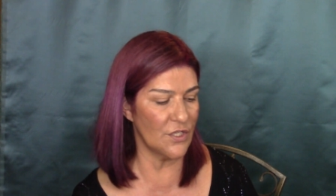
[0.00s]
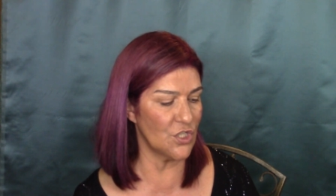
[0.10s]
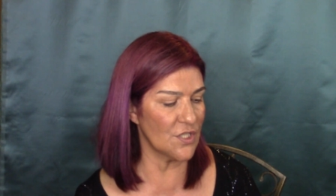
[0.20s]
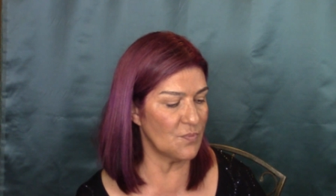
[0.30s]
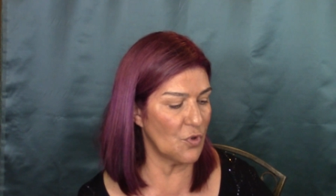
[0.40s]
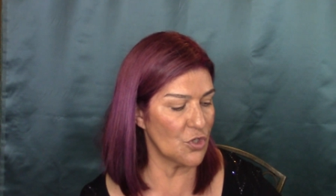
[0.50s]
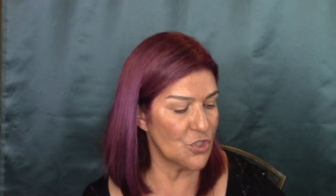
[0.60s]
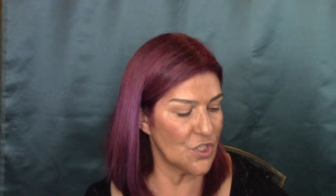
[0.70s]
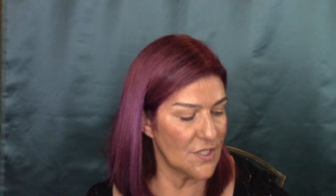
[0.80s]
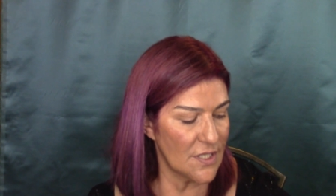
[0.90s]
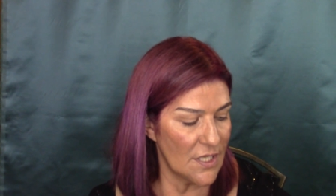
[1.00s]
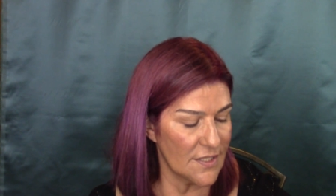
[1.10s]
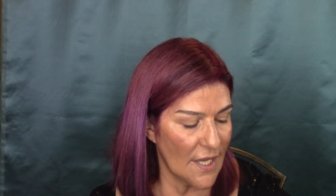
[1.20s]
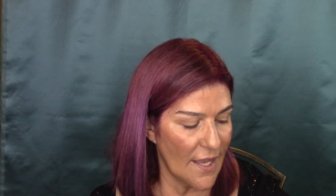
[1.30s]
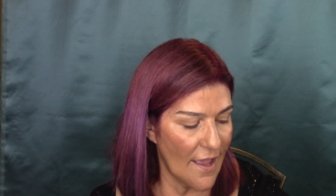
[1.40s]
I just purchased
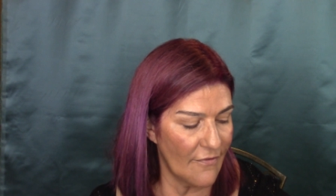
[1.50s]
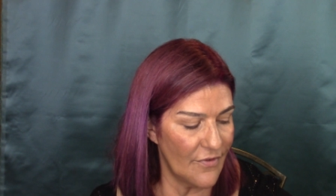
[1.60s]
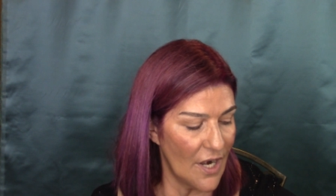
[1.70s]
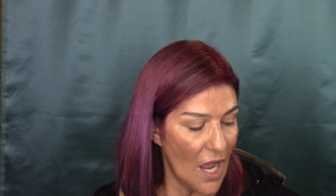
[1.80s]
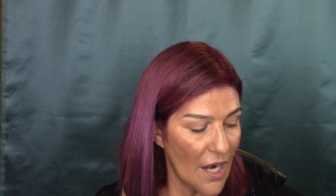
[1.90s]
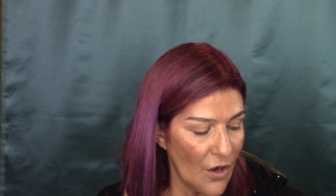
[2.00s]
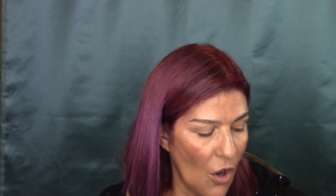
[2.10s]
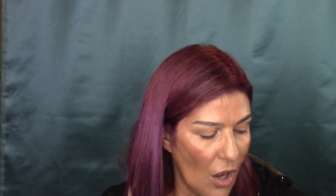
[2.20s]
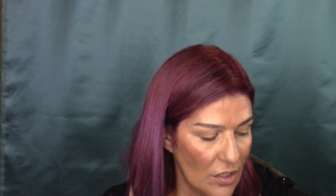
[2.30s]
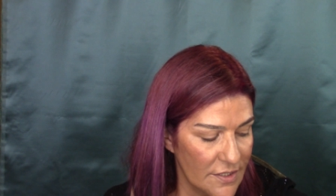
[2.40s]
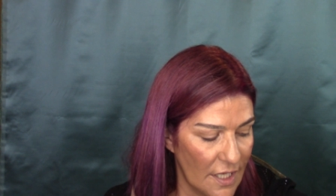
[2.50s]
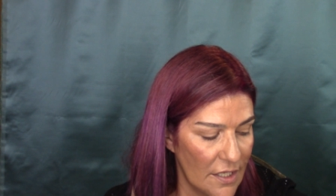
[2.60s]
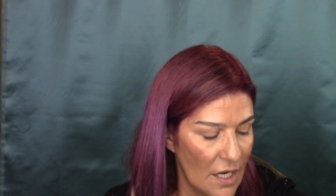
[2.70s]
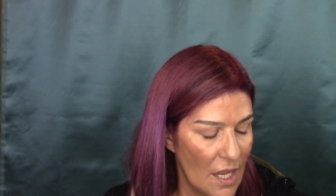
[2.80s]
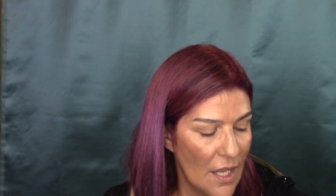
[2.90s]
this. I have not hauled it.